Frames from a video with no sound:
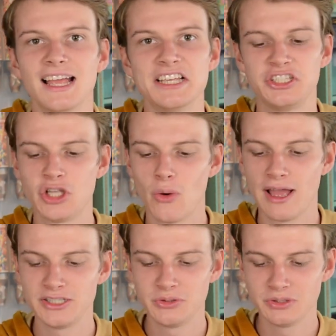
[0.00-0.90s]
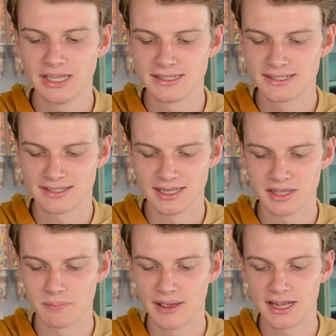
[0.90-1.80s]
So as you can see,
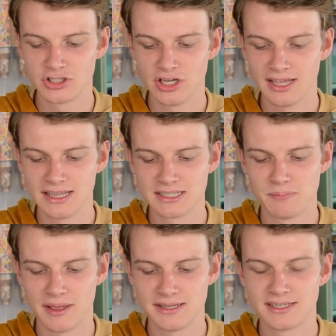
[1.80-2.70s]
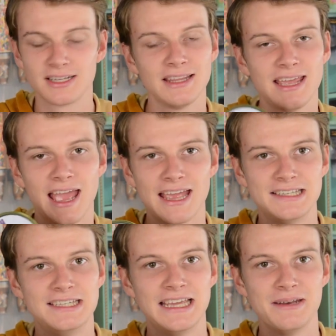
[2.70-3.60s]
the packaging is basically a
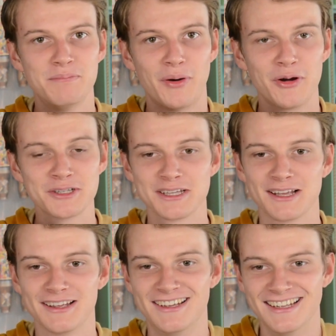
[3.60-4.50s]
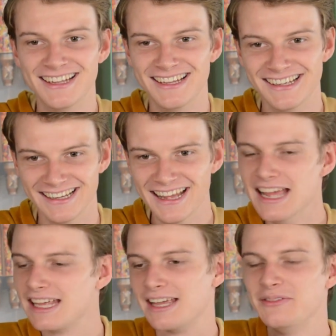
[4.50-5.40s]
tin box.
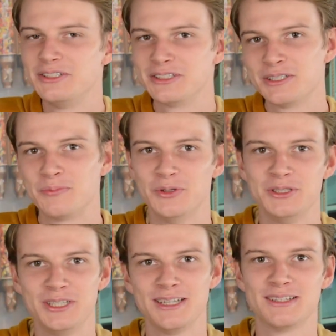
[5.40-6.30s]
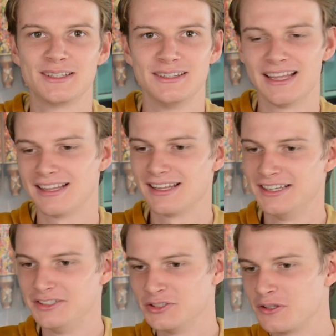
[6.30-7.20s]
Can we just appreciate that
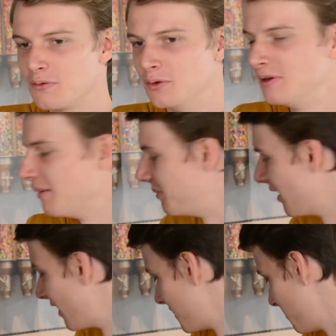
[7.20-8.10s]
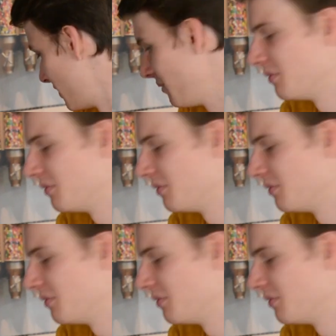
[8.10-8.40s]
I just threw that behind me